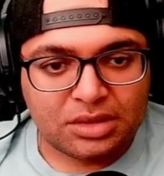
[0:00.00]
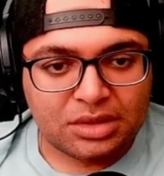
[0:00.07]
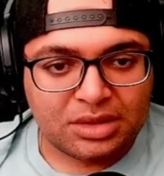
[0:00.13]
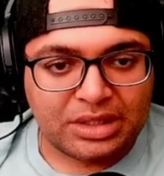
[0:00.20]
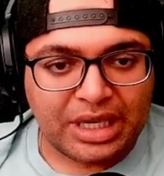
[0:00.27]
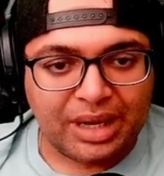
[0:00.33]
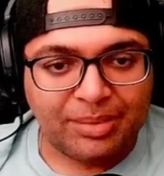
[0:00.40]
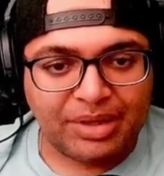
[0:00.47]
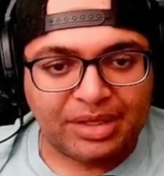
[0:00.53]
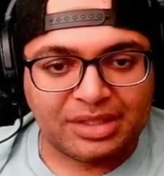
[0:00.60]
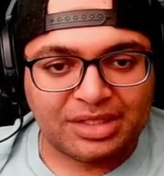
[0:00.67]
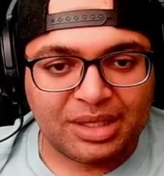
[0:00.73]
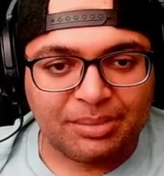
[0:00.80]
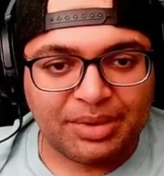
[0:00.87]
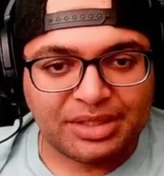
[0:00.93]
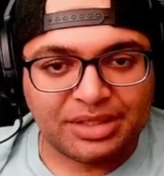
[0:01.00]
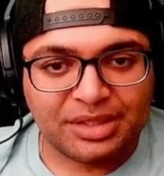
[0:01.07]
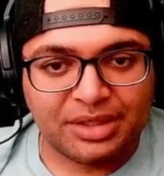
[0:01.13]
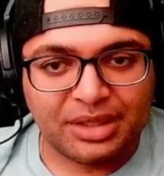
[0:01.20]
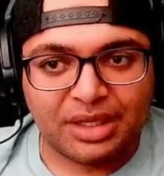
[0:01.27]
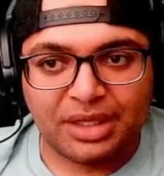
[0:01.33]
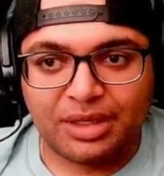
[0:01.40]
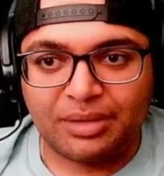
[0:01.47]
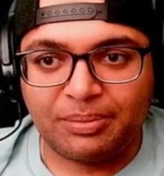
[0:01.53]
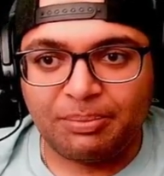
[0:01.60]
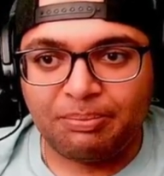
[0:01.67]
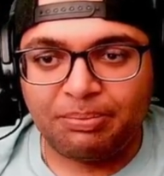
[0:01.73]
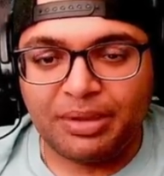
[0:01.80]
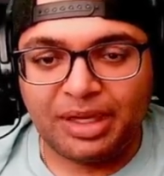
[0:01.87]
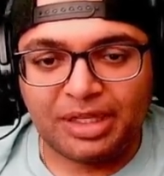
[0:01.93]
Damn it, he skipped my turn again.
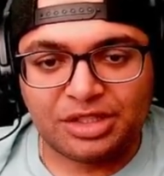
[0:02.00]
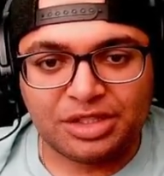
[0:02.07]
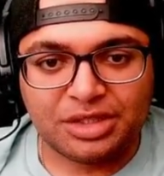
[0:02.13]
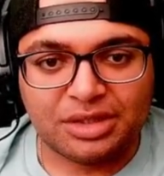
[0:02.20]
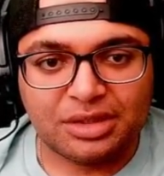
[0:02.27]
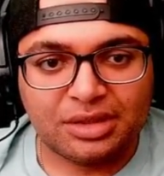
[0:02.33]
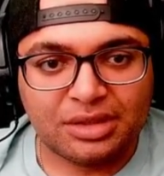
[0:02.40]
Bitch.